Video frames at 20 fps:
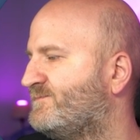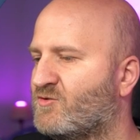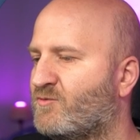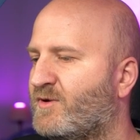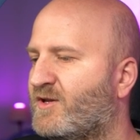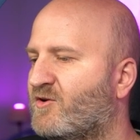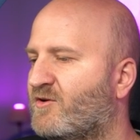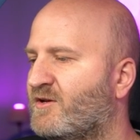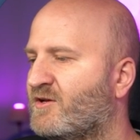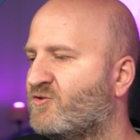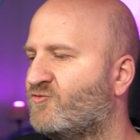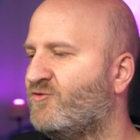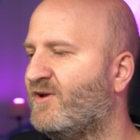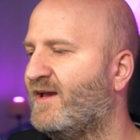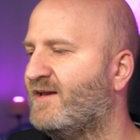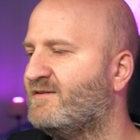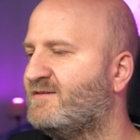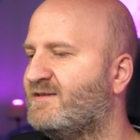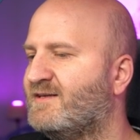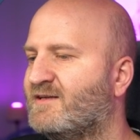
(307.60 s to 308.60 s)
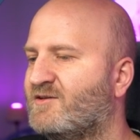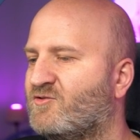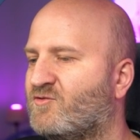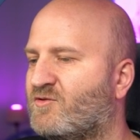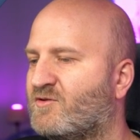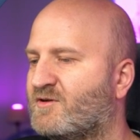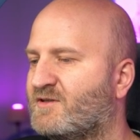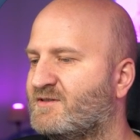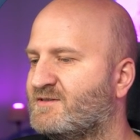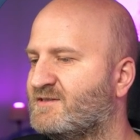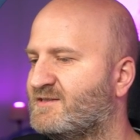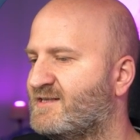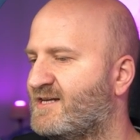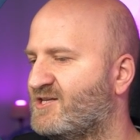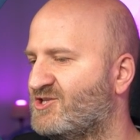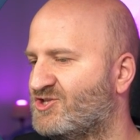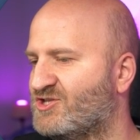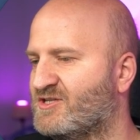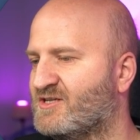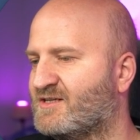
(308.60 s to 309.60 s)
So we're going to create here an
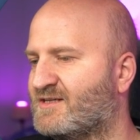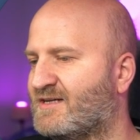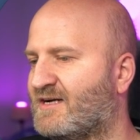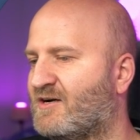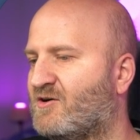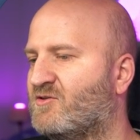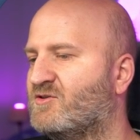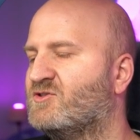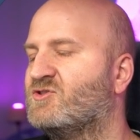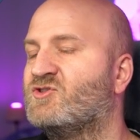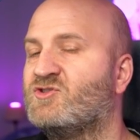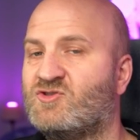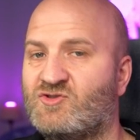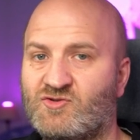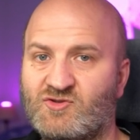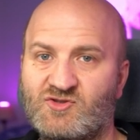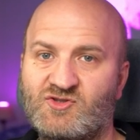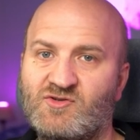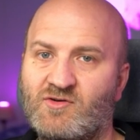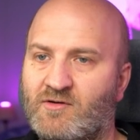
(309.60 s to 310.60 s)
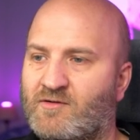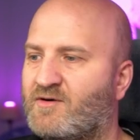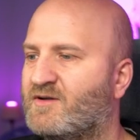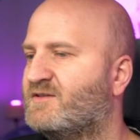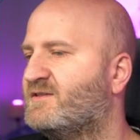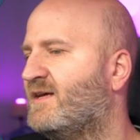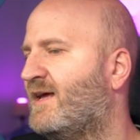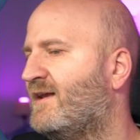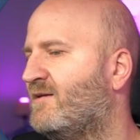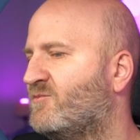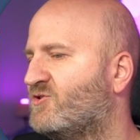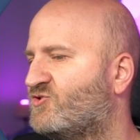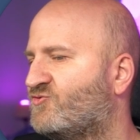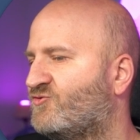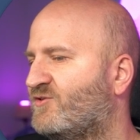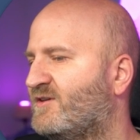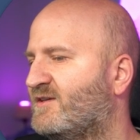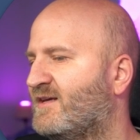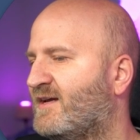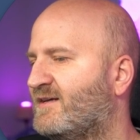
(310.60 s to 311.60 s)
organization account to store our
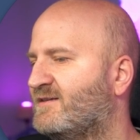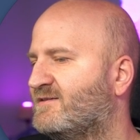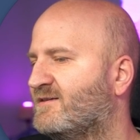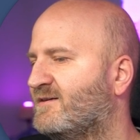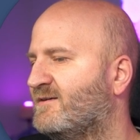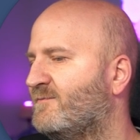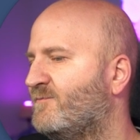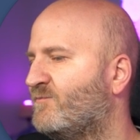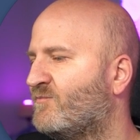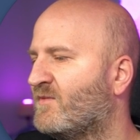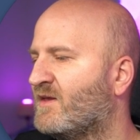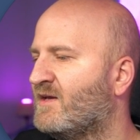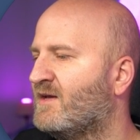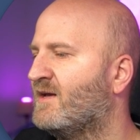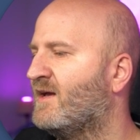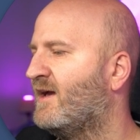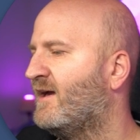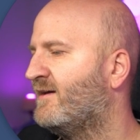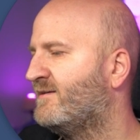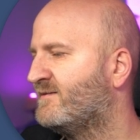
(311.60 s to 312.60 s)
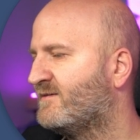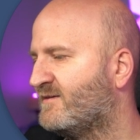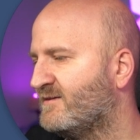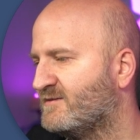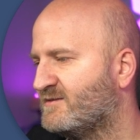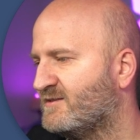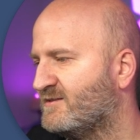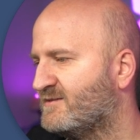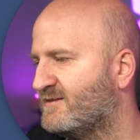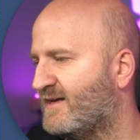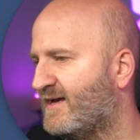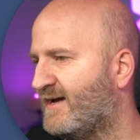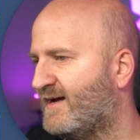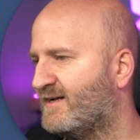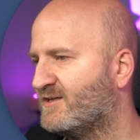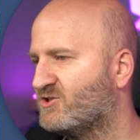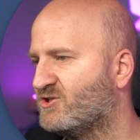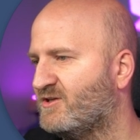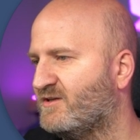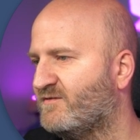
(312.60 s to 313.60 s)
telemetry data. And this is
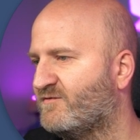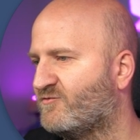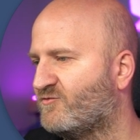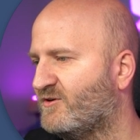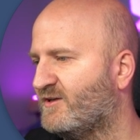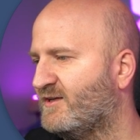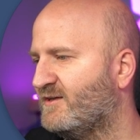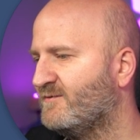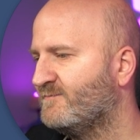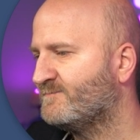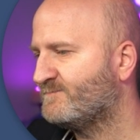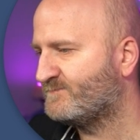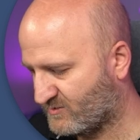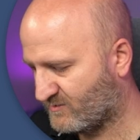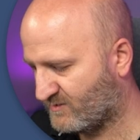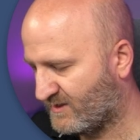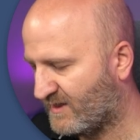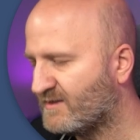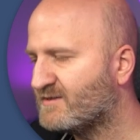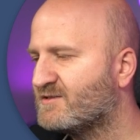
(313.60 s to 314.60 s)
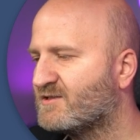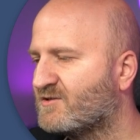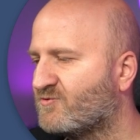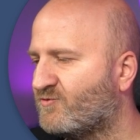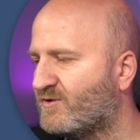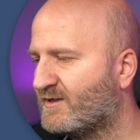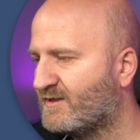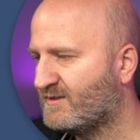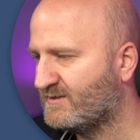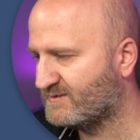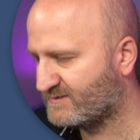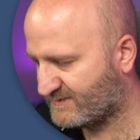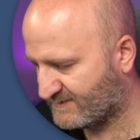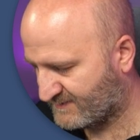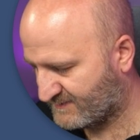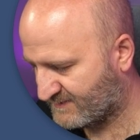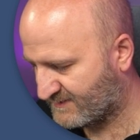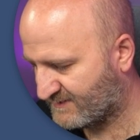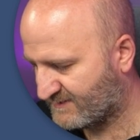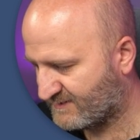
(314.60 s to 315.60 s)
actually free. So let's quickly
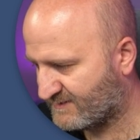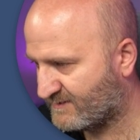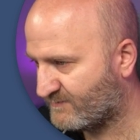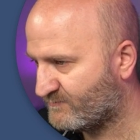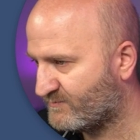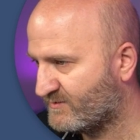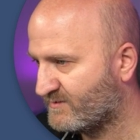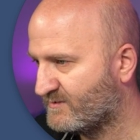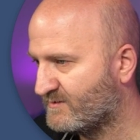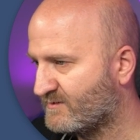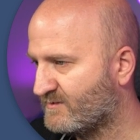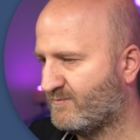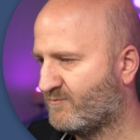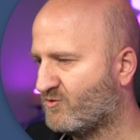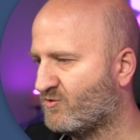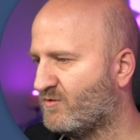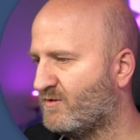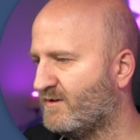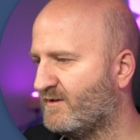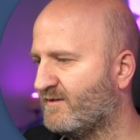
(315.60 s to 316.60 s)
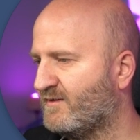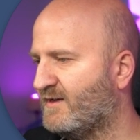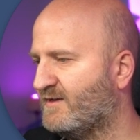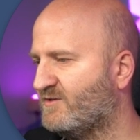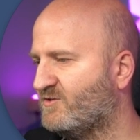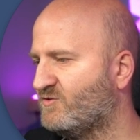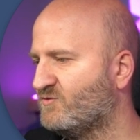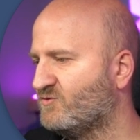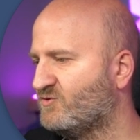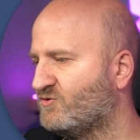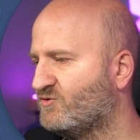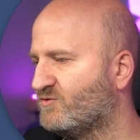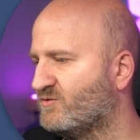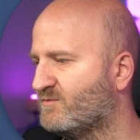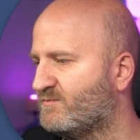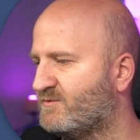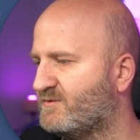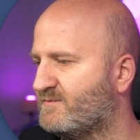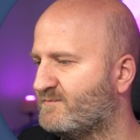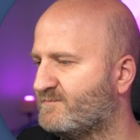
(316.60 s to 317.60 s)
set that up. I'm calling that
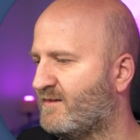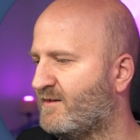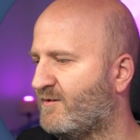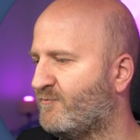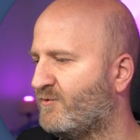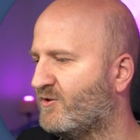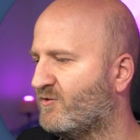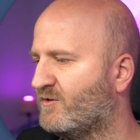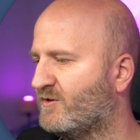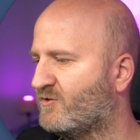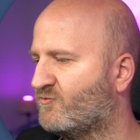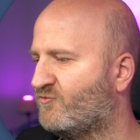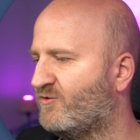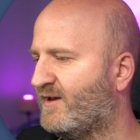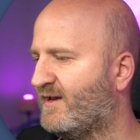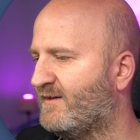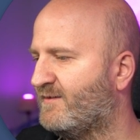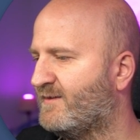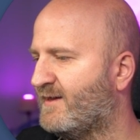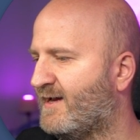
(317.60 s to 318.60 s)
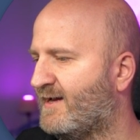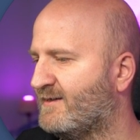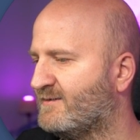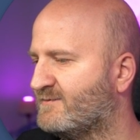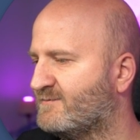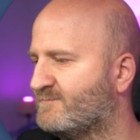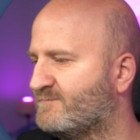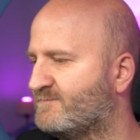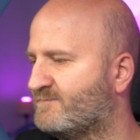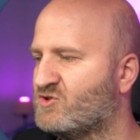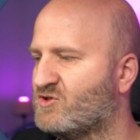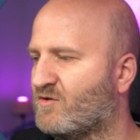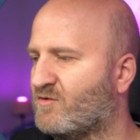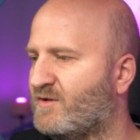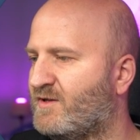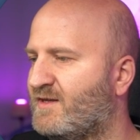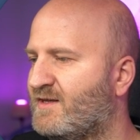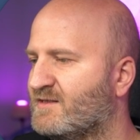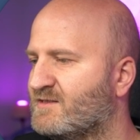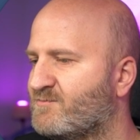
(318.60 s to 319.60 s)
YouTube. And then we're going to create that. So
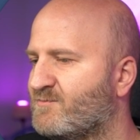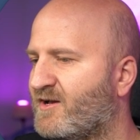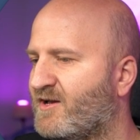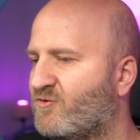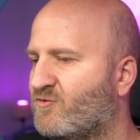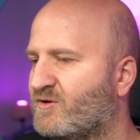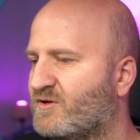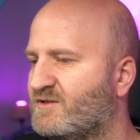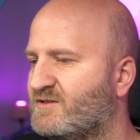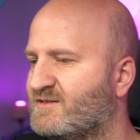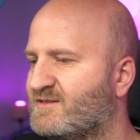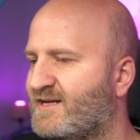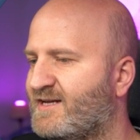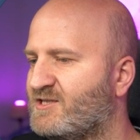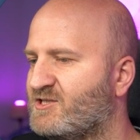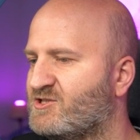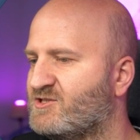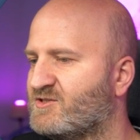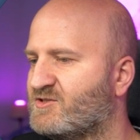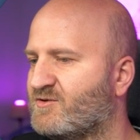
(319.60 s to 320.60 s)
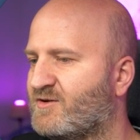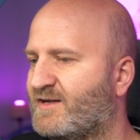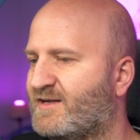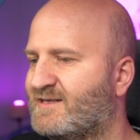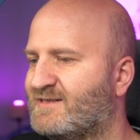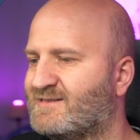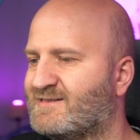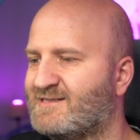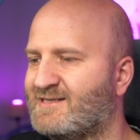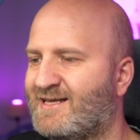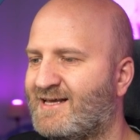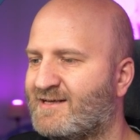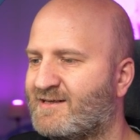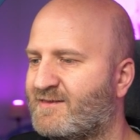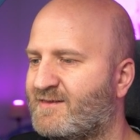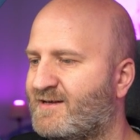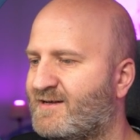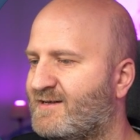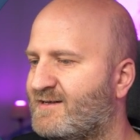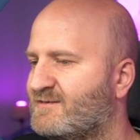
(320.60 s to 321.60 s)
here's my organization. So I can
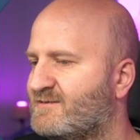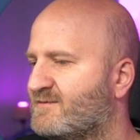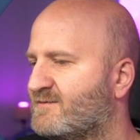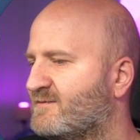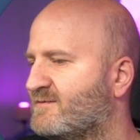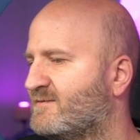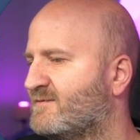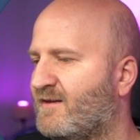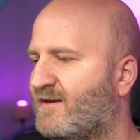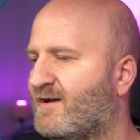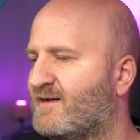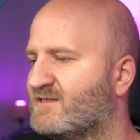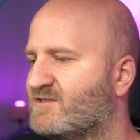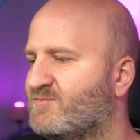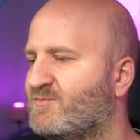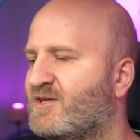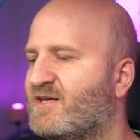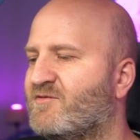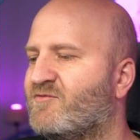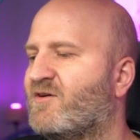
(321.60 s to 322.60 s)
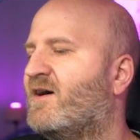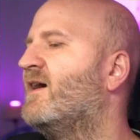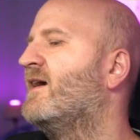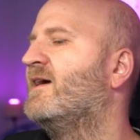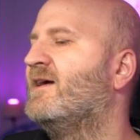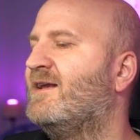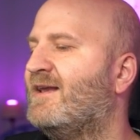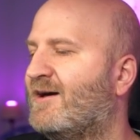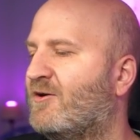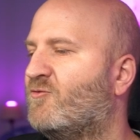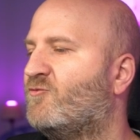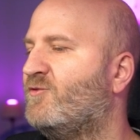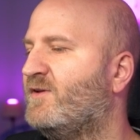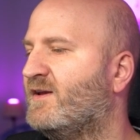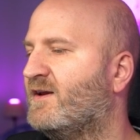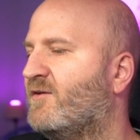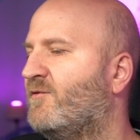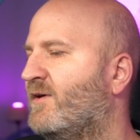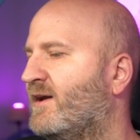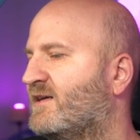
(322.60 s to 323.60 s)
select that. It asks me if I allow
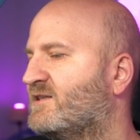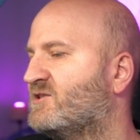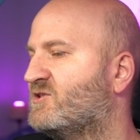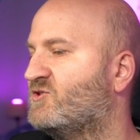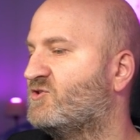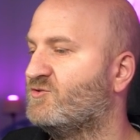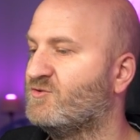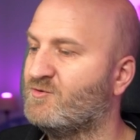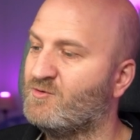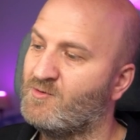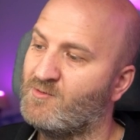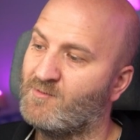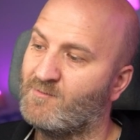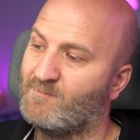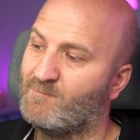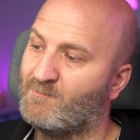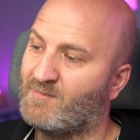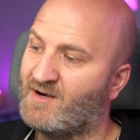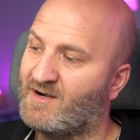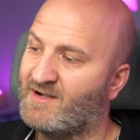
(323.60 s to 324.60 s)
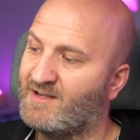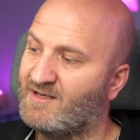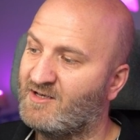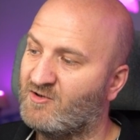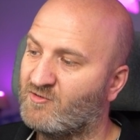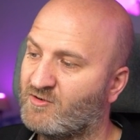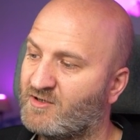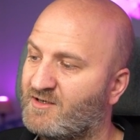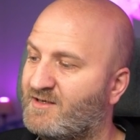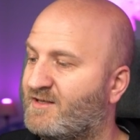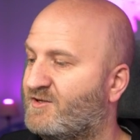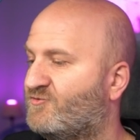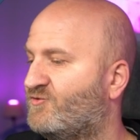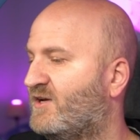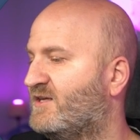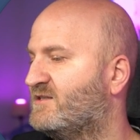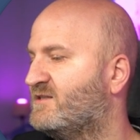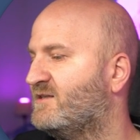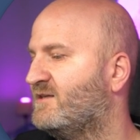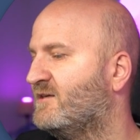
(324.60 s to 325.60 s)
redirects to my local
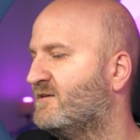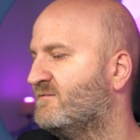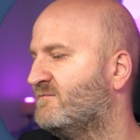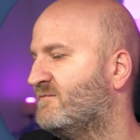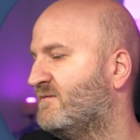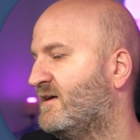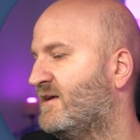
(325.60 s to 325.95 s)
address here.